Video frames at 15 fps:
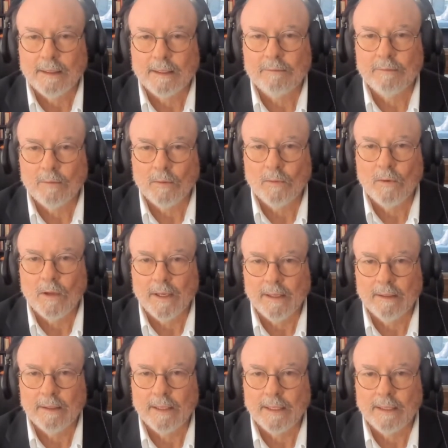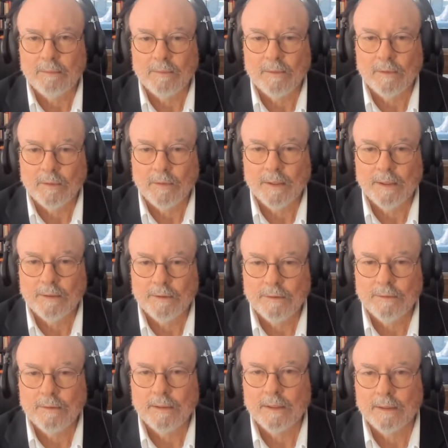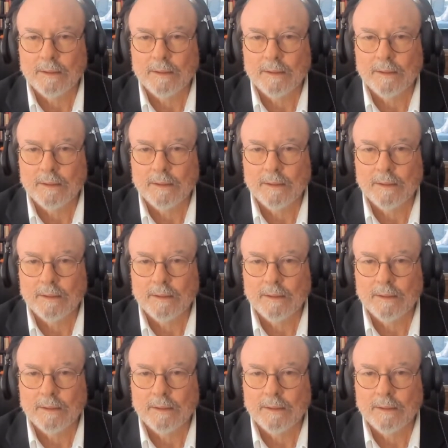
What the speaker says: for a while, and we're going to